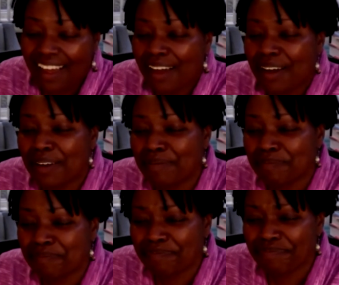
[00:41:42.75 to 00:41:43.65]

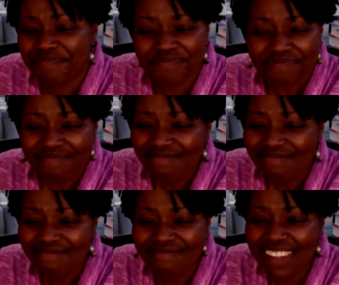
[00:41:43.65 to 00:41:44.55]
Um,
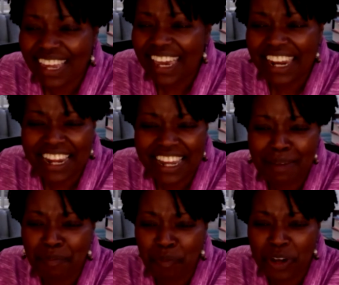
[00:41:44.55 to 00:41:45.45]
and I
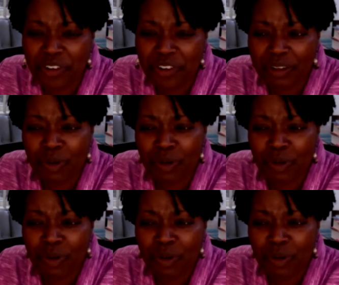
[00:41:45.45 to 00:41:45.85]
kept wondering,